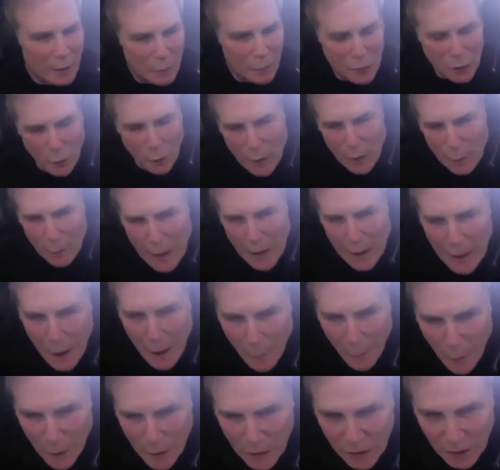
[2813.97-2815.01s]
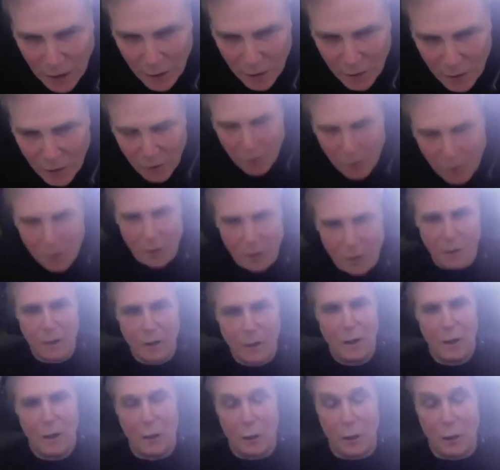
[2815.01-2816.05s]
So we, right now, we send you to,
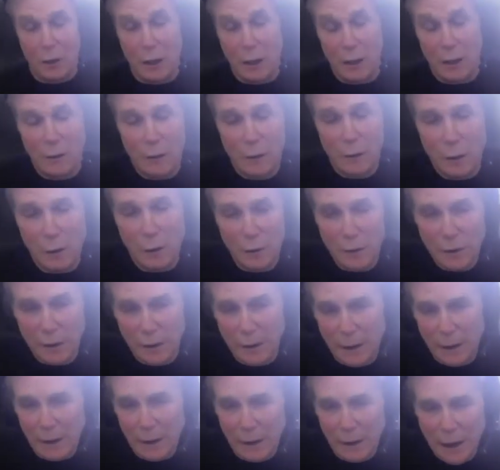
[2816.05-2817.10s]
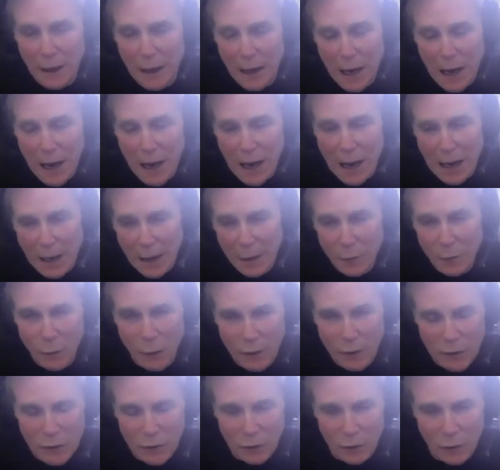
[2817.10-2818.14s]
you can either go to the uh,
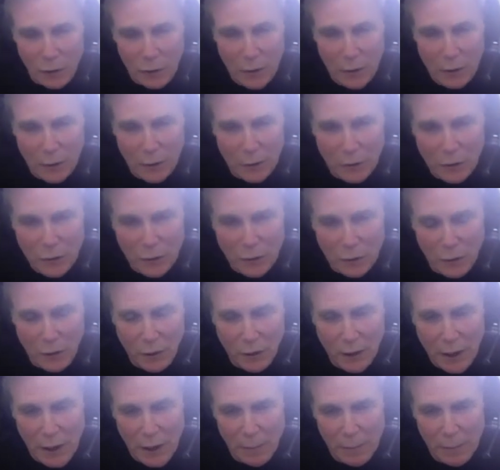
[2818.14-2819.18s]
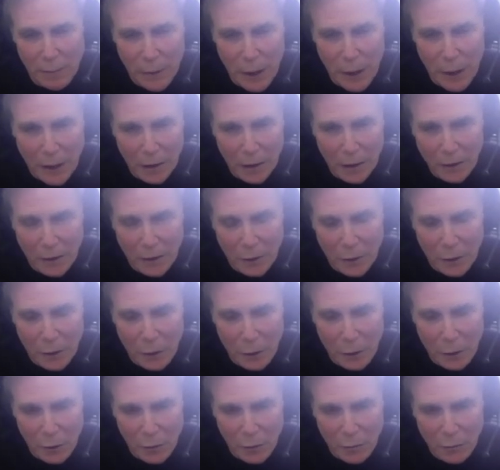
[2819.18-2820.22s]
Android store and just look up uh,
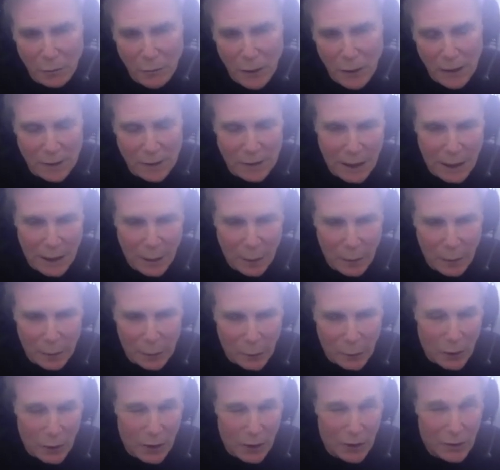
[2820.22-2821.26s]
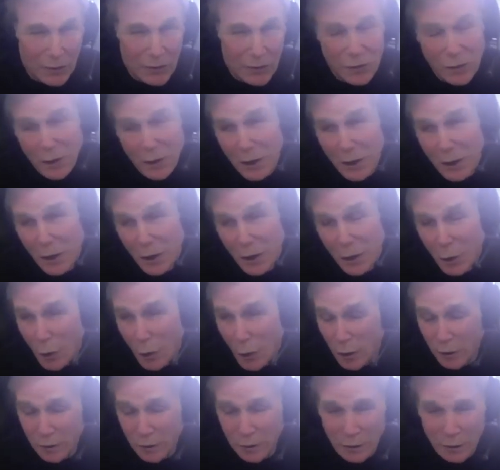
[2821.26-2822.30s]
Cocoon, My Data Rewards,
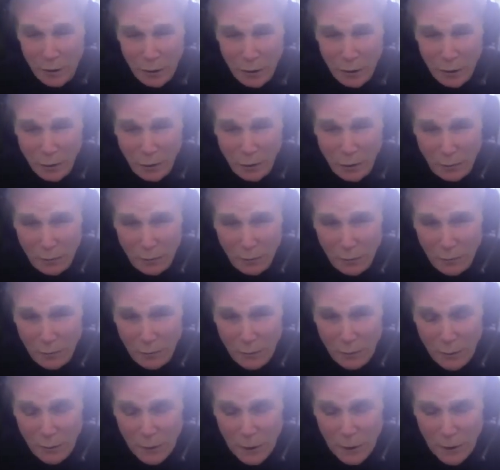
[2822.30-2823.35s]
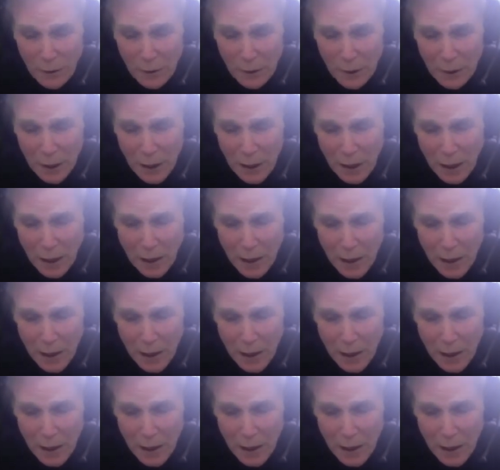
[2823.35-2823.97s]
or Cocoon uh,